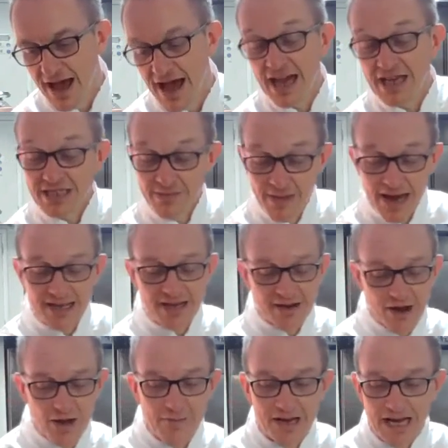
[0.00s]
I actually made
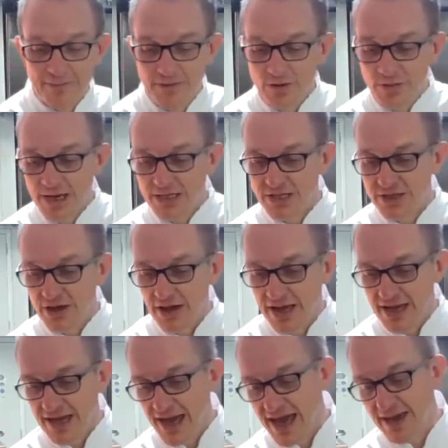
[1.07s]
it at home a couple of weeks ago,
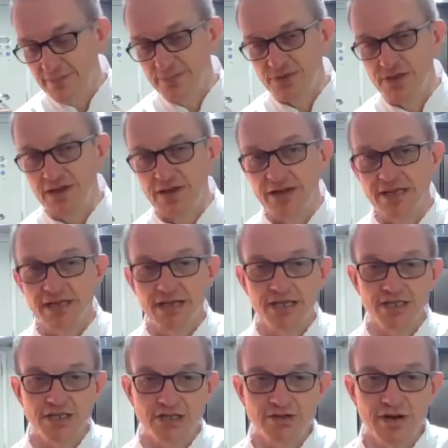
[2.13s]
and absolutely
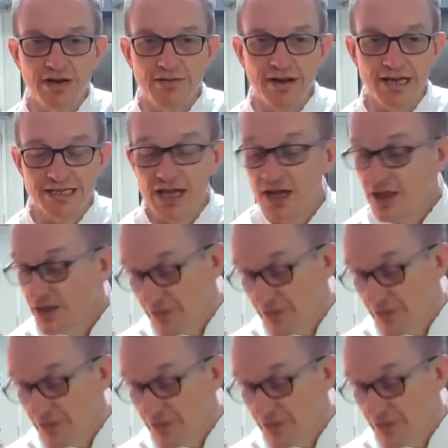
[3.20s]
delicious, really nice.